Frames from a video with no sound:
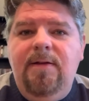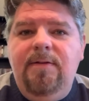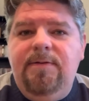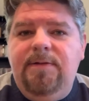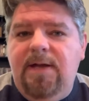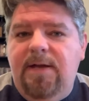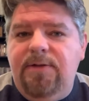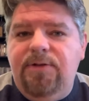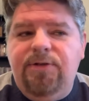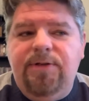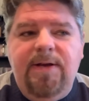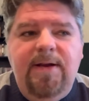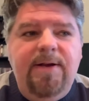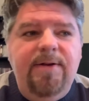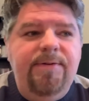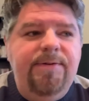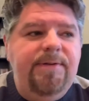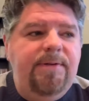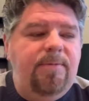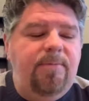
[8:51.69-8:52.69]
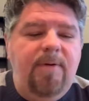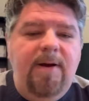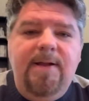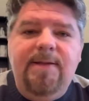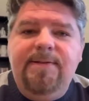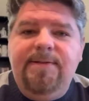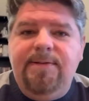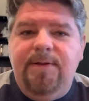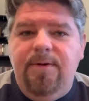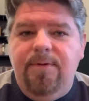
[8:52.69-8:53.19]
touchdowns and
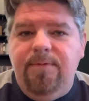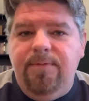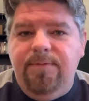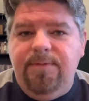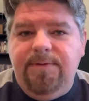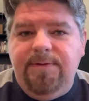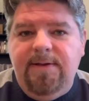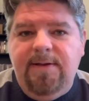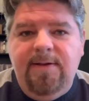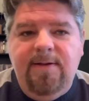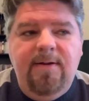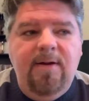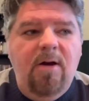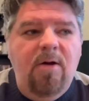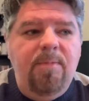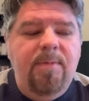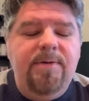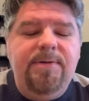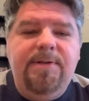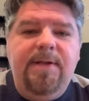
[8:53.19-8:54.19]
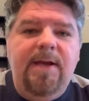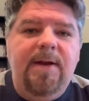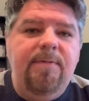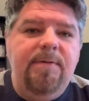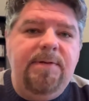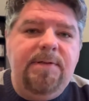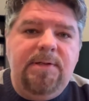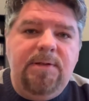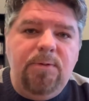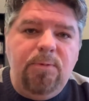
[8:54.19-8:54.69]
red zones in almost
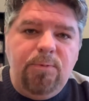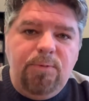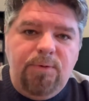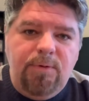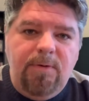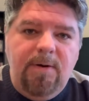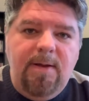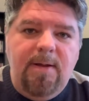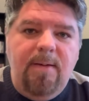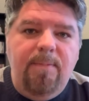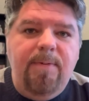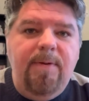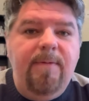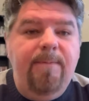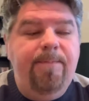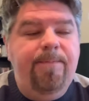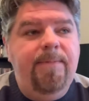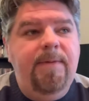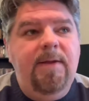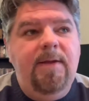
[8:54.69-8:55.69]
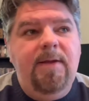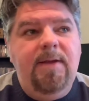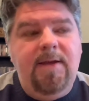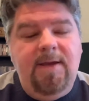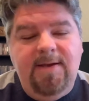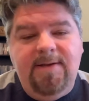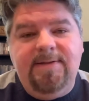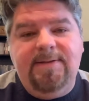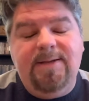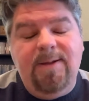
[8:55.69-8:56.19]
every single trip
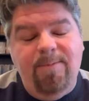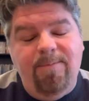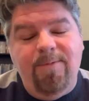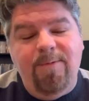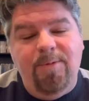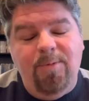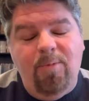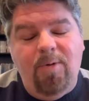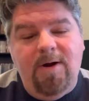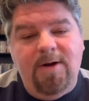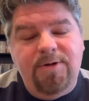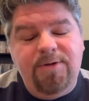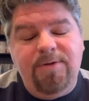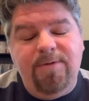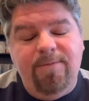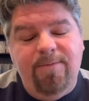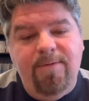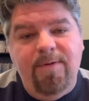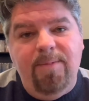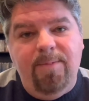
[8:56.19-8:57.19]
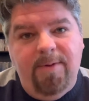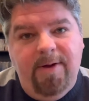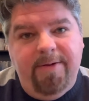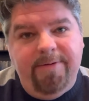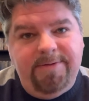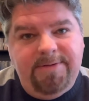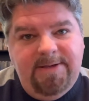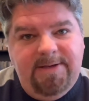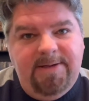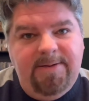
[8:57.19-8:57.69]
except for the Washington
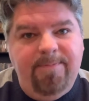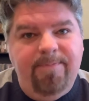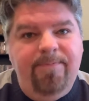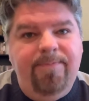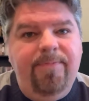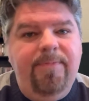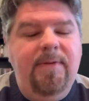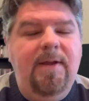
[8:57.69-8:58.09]
football team.